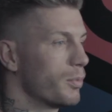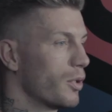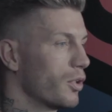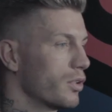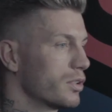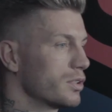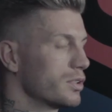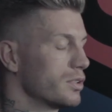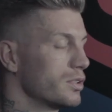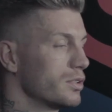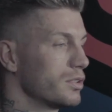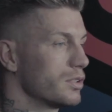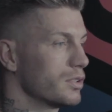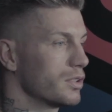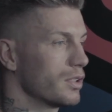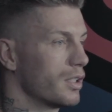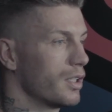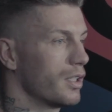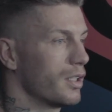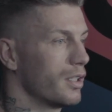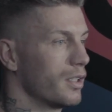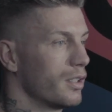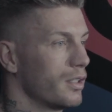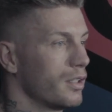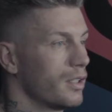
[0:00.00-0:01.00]
boxers,
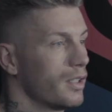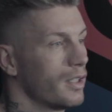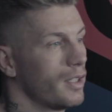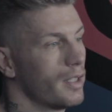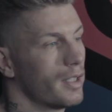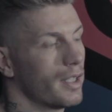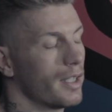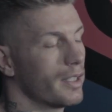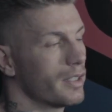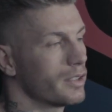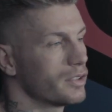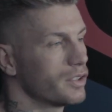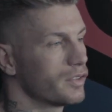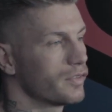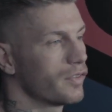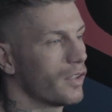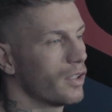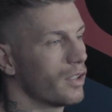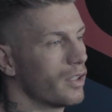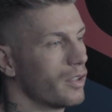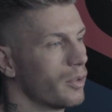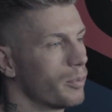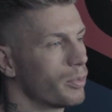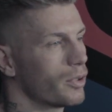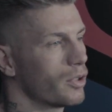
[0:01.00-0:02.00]
and I just
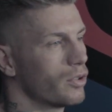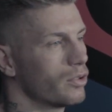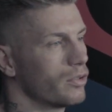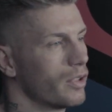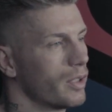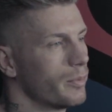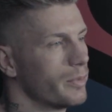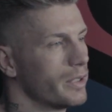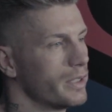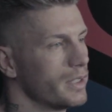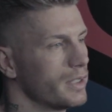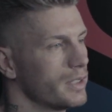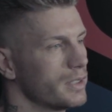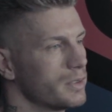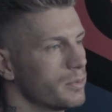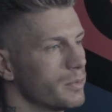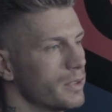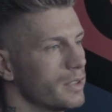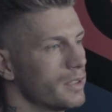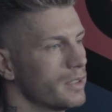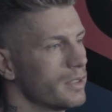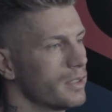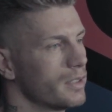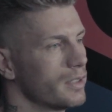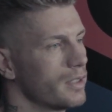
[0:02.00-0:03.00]
follow the program he gives me.